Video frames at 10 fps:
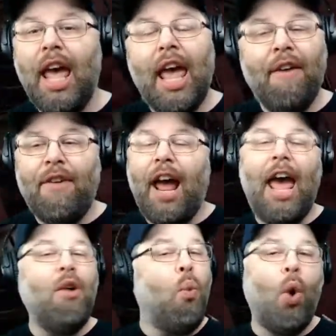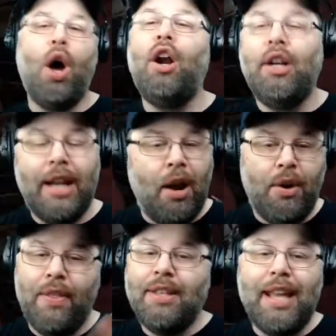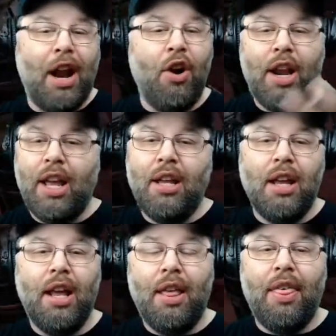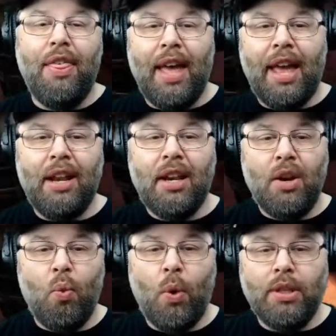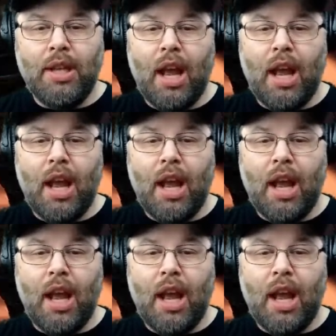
If I had water down in this area that was not